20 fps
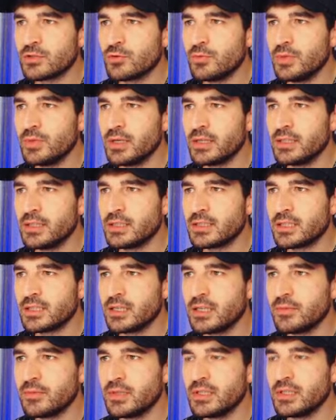the same
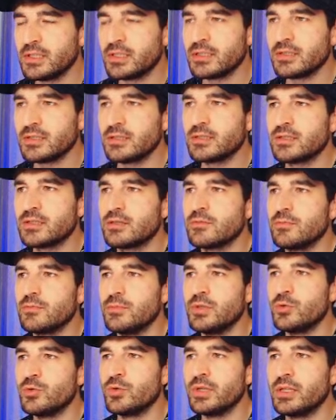distance
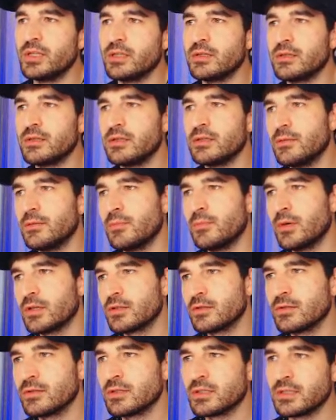between the buttons
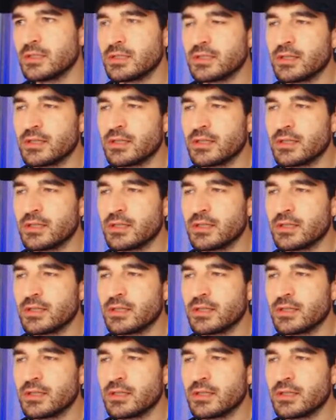and stuff.